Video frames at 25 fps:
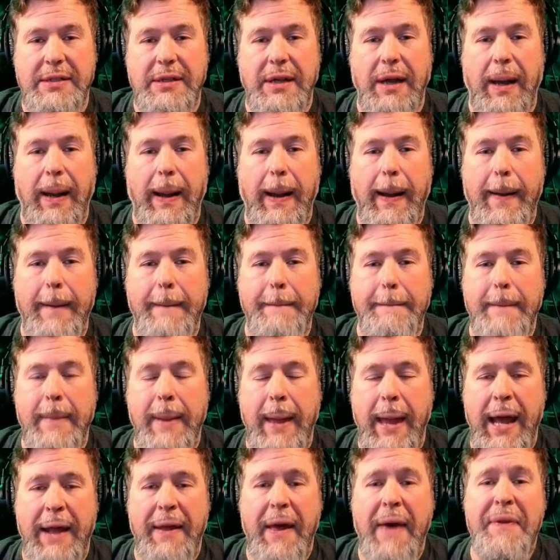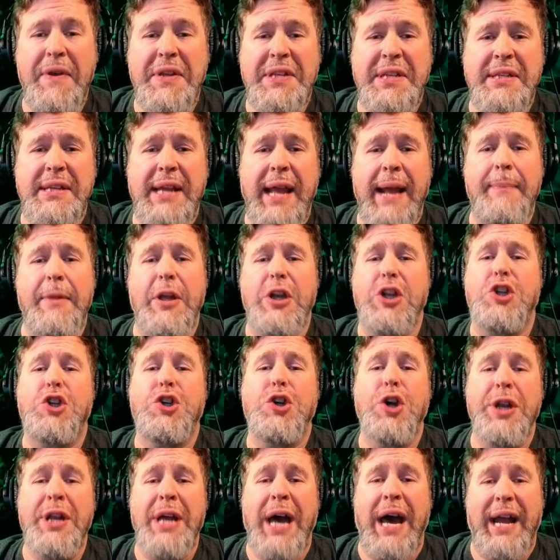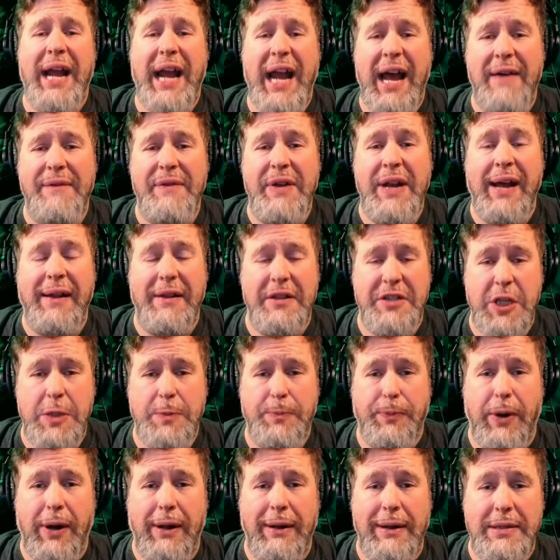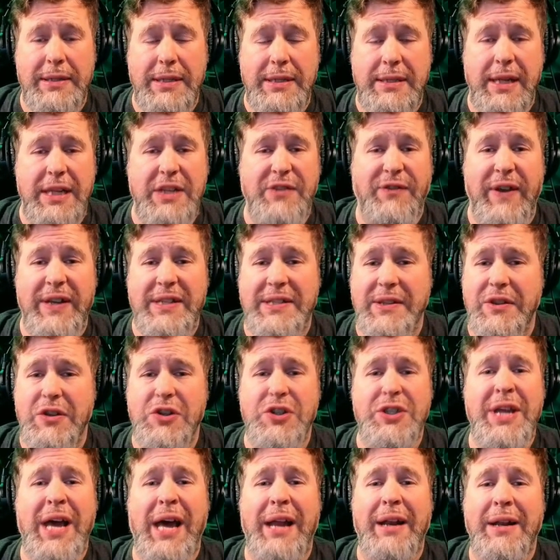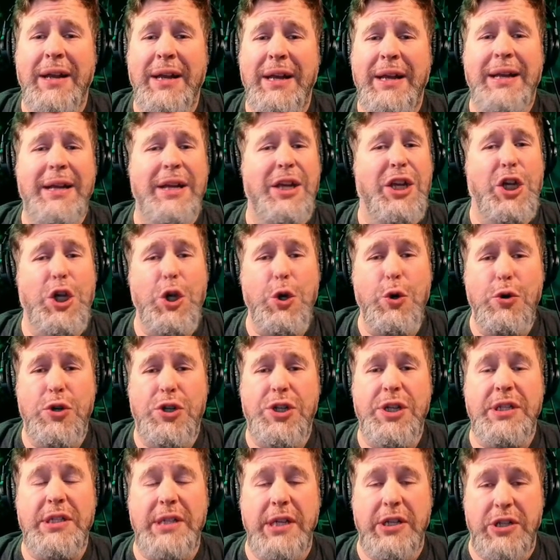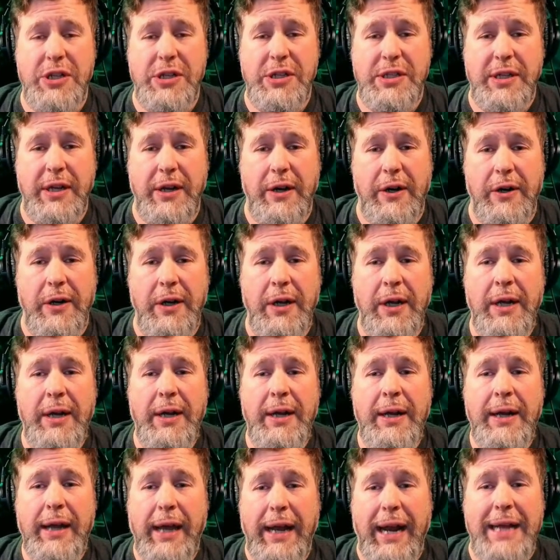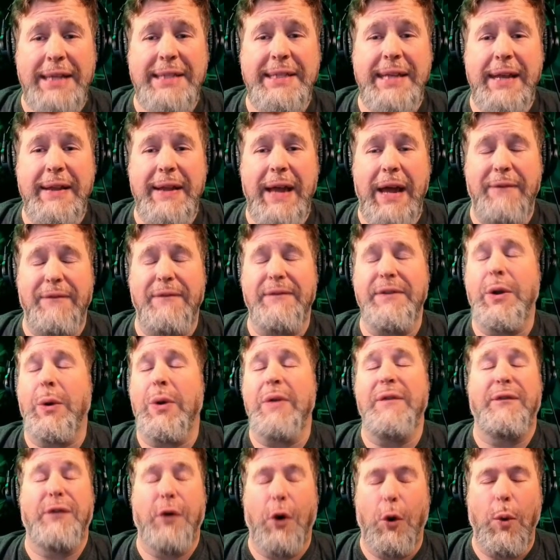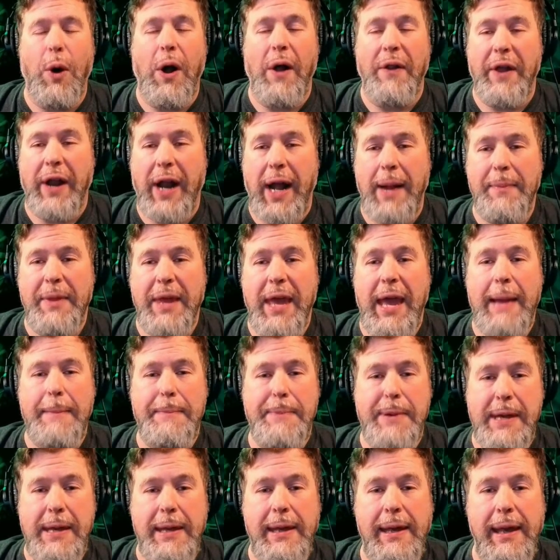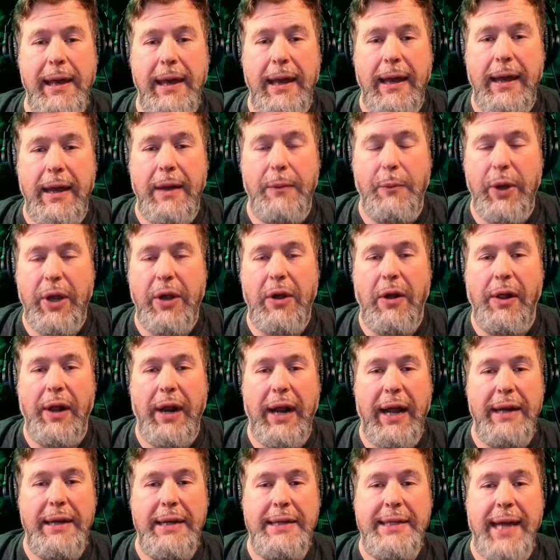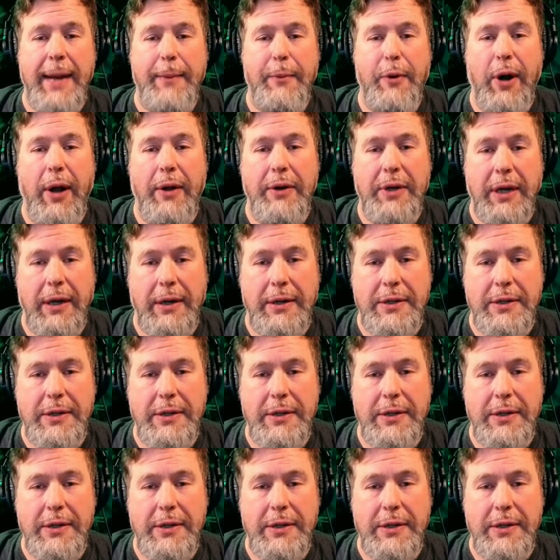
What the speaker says: And this is a game that should not have analysis paralysis. Let's face it, there's not huge decisions here. And I say that knowing full well that I'm the AP king, and we call it Andy time around here.